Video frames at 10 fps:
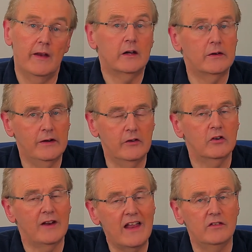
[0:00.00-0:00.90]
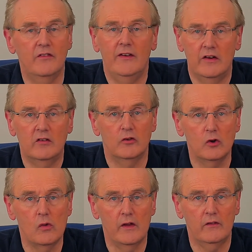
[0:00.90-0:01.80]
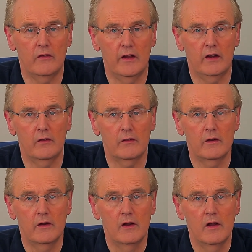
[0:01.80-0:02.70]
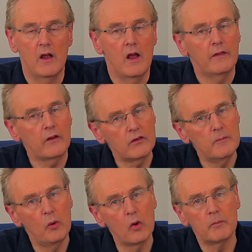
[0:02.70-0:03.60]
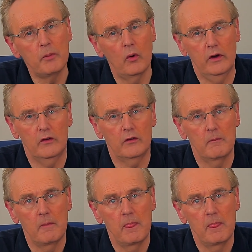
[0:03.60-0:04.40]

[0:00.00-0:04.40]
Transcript: Their careers could end if they didn't do these things. And that's an important point.